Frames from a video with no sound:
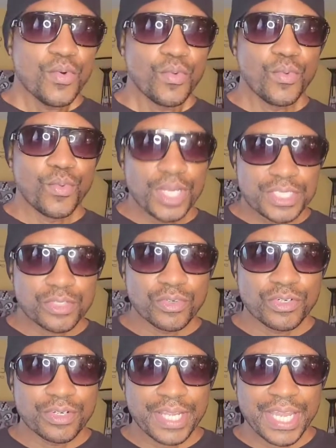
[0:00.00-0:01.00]
What's
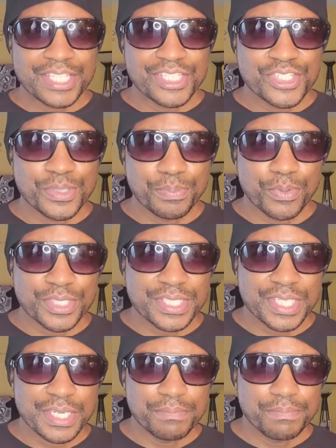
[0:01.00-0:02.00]
going on, guys? It's your boy
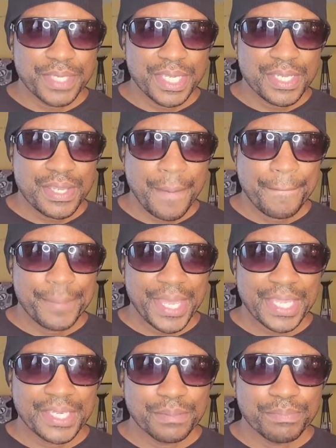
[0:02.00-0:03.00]
CMB
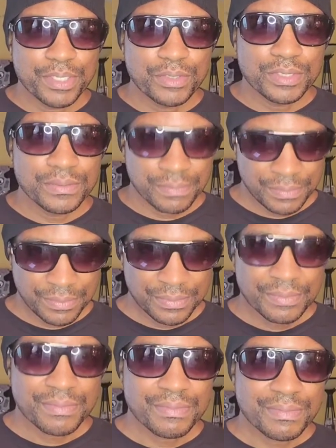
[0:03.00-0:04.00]
back in the building,
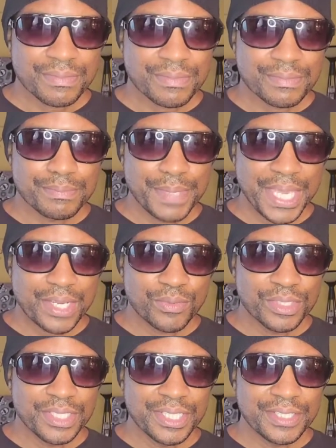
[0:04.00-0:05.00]
back
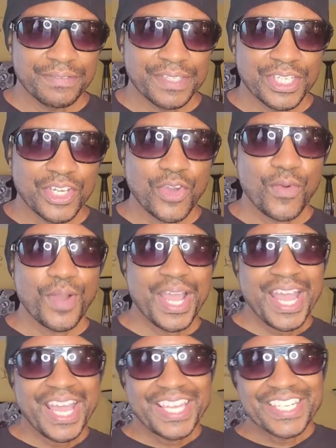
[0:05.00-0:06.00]
with another video.
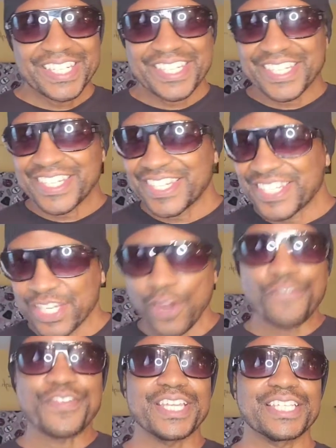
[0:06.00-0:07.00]

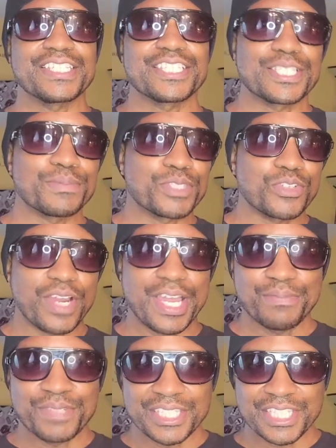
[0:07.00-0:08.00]
Don't forget to
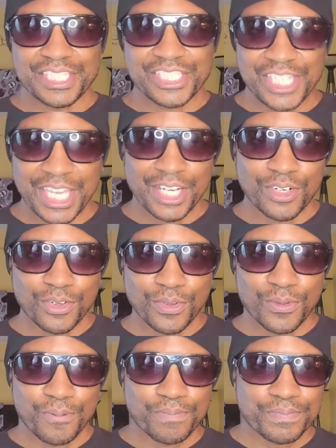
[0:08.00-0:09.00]
subscribe to the
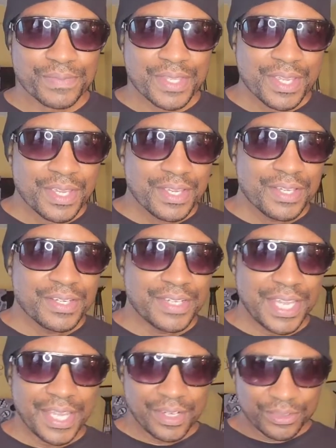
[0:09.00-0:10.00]
channel.
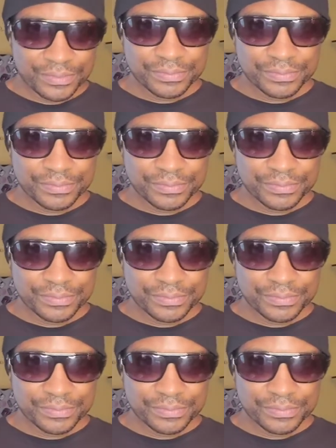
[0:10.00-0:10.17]
Now,